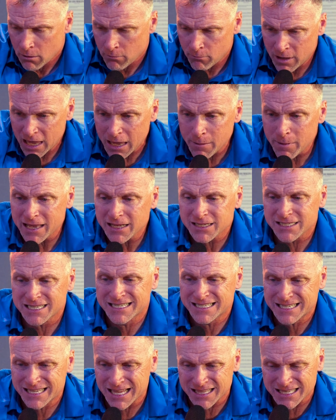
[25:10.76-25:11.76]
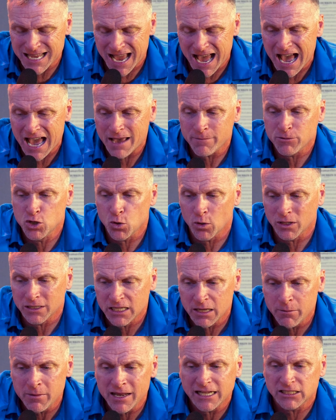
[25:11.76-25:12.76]
Maybe it's the time to
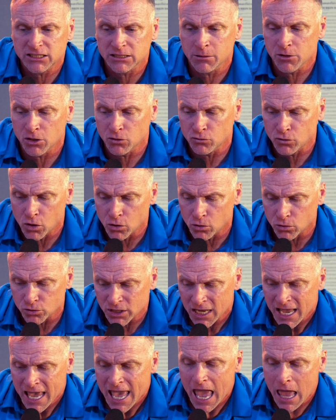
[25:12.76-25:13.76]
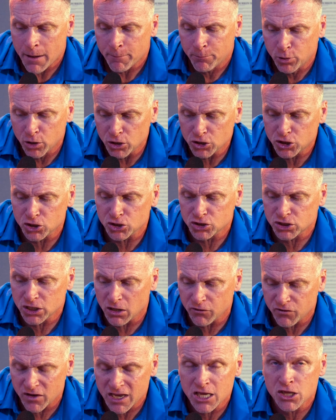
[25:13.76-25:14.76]
eliminate some of the roles and put
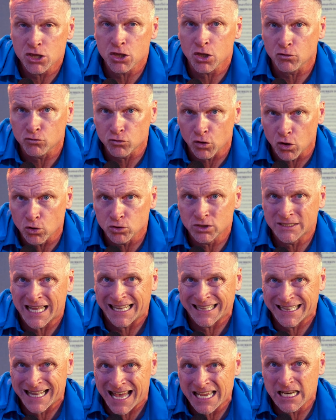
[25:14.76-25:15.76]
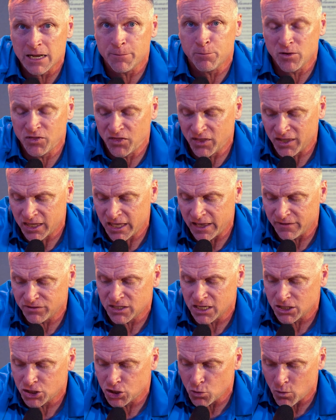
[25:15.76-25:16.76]
yourself in the roles that line up with the
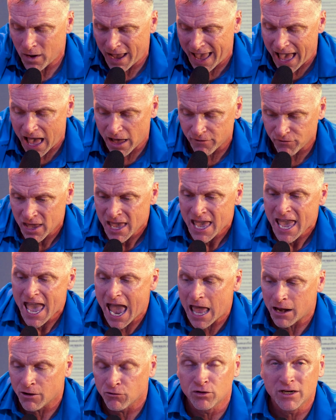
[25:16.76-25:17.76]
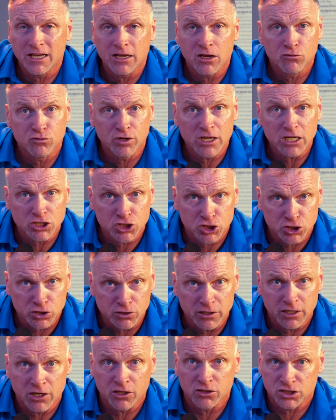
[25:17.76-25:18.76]
gifts that you have and re
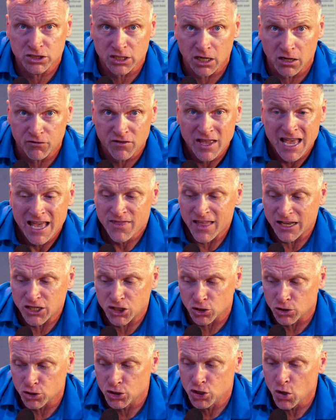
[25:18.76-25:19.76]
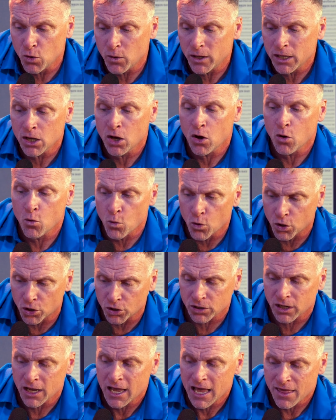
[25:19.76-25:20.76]
reassuring yourself that you're doing
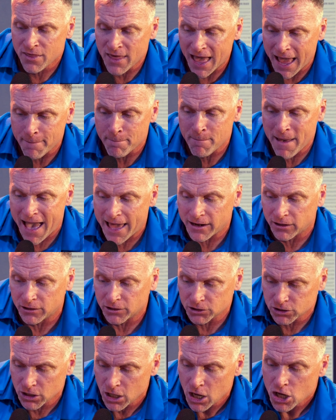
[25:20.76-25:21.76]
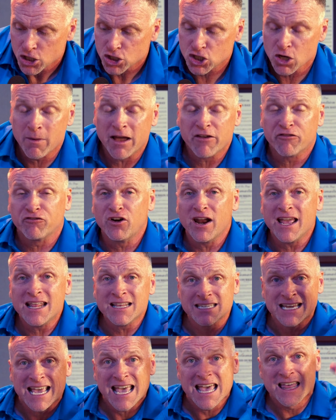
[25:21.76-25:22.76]
work that matters. So, my
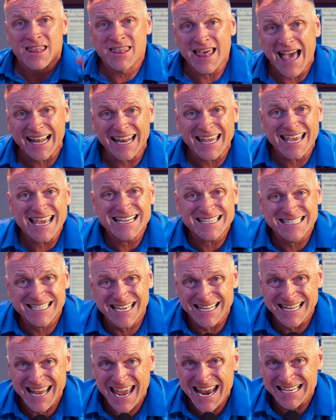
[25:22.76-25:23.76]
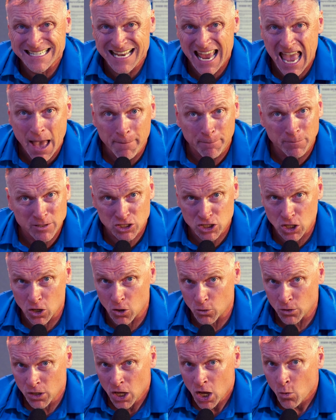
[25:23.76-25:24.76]
friends, that is today's
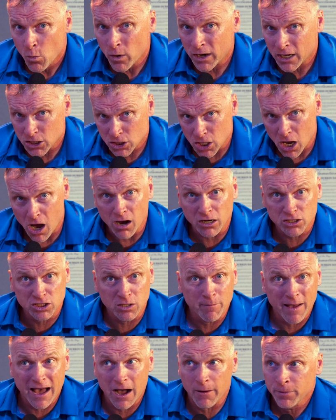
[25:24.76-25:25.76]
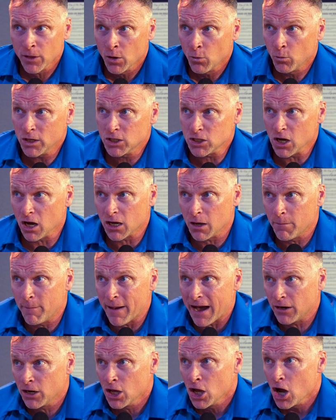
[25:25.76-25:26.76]
episode when it talks about, we talk
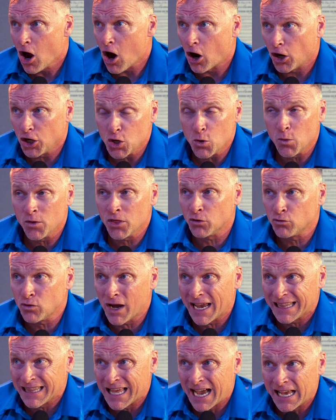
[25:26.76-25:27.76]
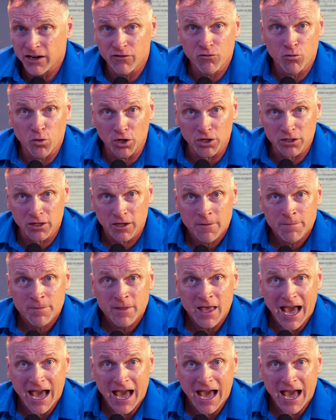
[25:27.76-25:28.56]
about are you in the right line of work?